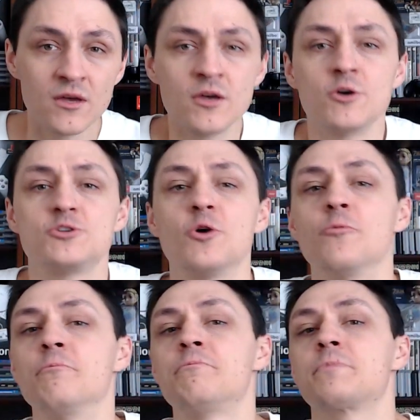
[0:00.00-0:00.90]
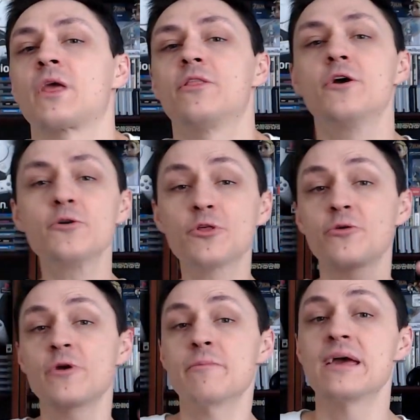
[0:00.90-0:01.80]
So, there are the
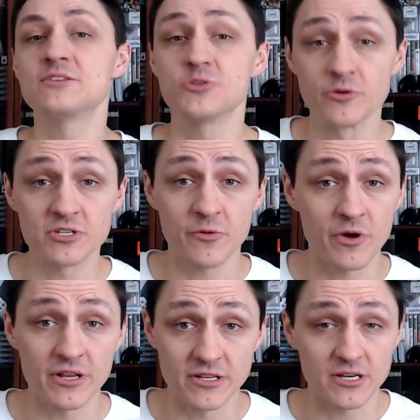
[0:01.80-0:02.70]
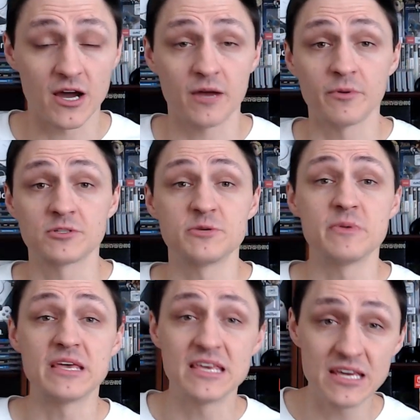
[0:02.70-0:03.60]
three main stories I wanted to talk about to
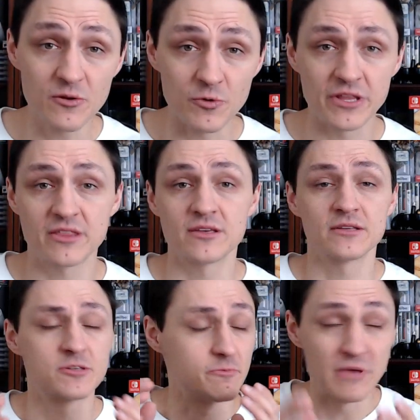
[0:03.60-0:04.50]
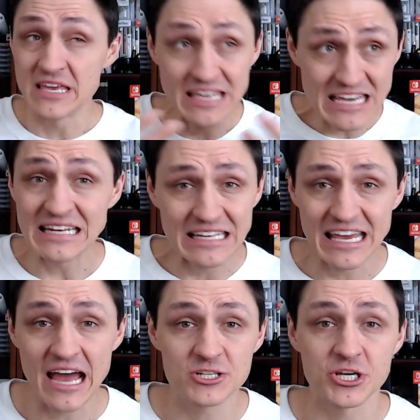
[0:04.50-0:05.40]
begin
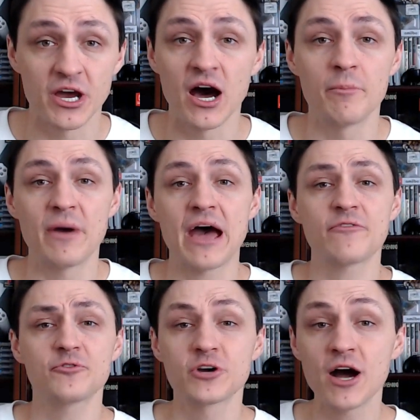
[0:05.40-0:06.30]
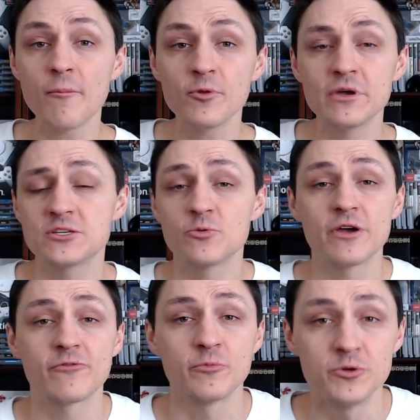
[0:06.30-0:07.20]
catching up after a couple of weeks away
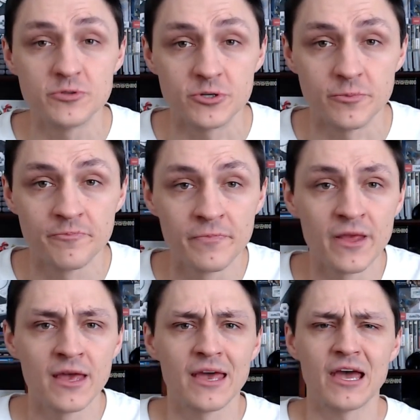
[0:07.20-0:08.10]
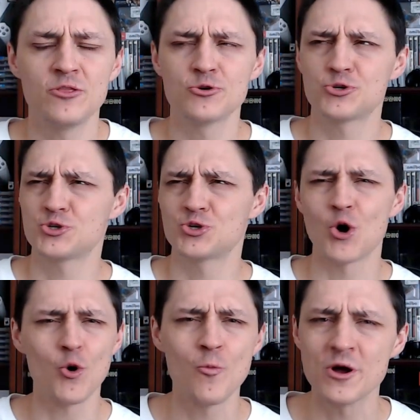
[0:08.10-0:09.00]
from YouTube. And there's
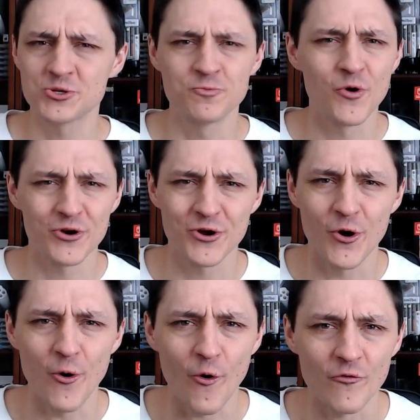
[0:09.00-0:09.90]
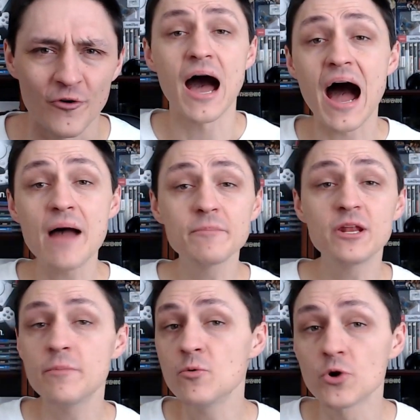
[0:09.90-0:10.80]
so much more to go over. I'm going
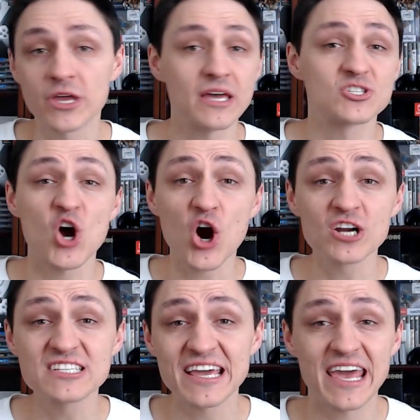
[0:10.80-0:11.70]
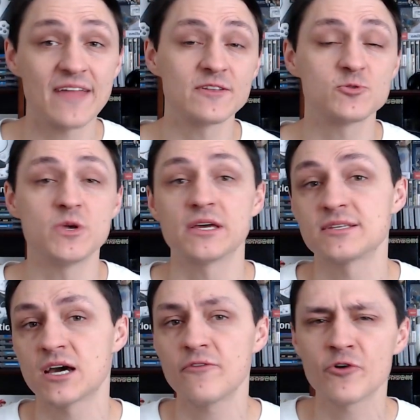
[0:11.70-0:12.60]
to be working as hard as I can this weekend
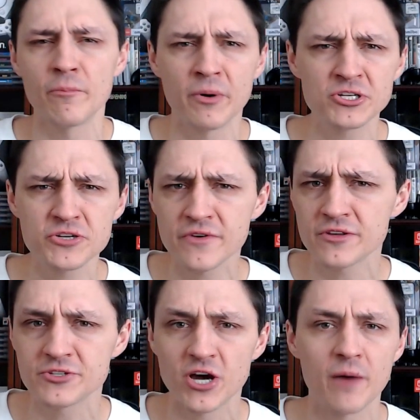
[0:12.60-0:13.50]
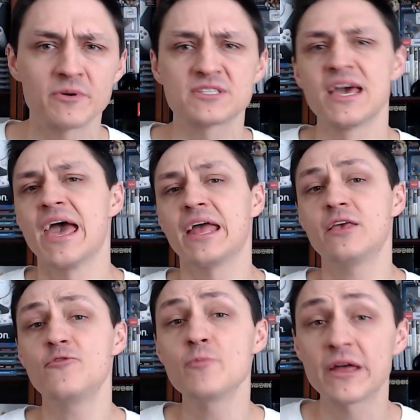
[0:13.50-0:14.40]
to cover a bunch of other topics and
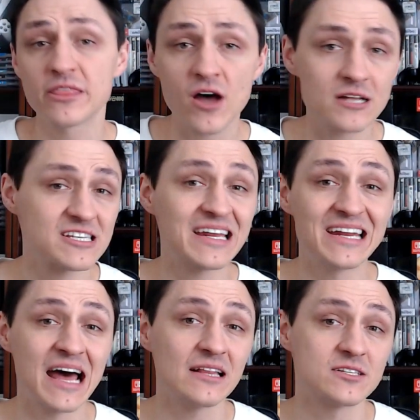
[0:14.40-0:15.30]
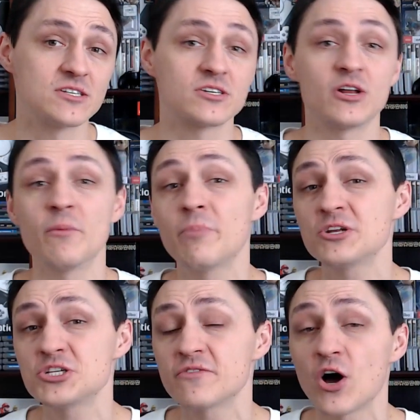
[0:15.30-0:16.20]
give you my thoughts and analysis on a
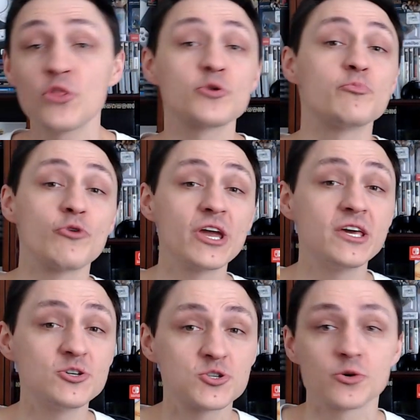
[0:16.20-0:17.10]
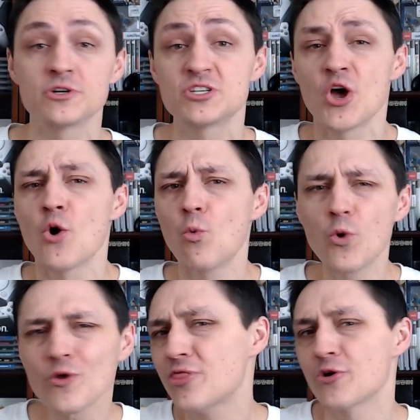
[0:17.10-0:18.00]
bunch of other breaking stories
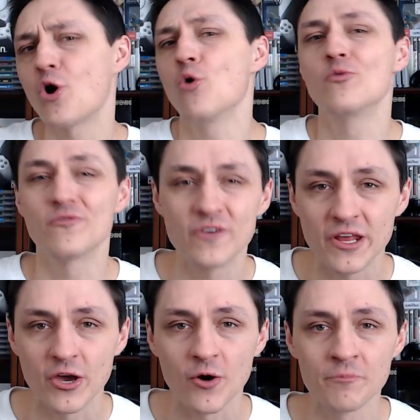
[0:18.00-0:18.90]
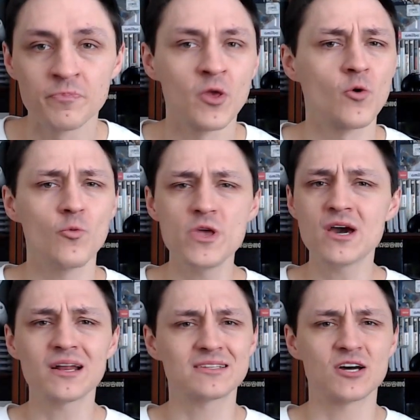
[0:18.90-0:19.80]
worth their own video. We
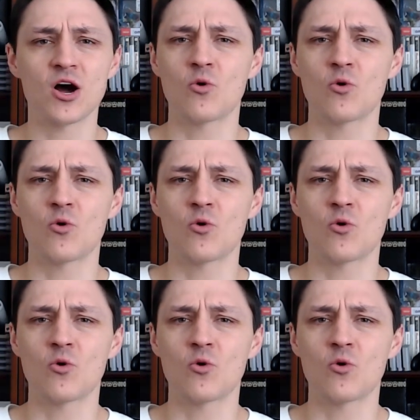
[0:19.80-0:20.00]
got to talk